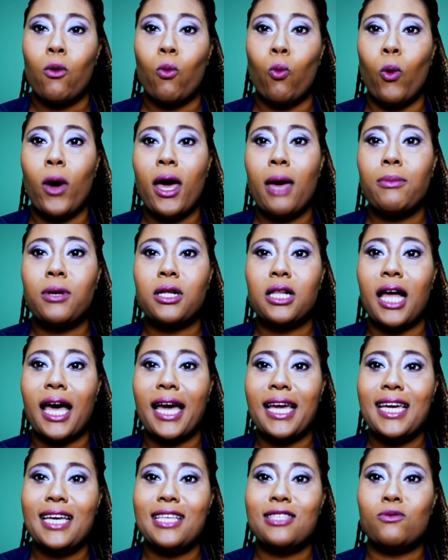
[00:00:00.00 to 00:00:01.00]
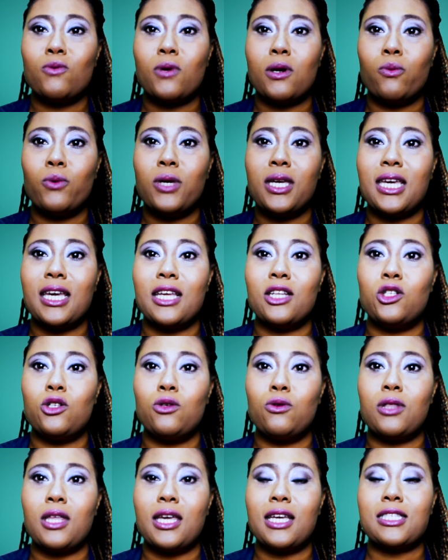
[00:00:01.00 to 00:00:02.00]
web clients where we can do
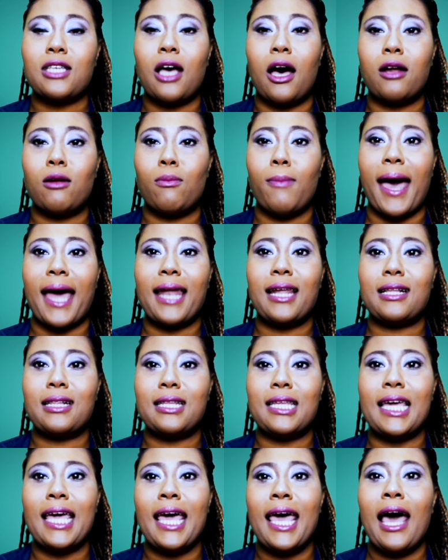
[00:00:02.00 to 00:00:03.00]
things automatically.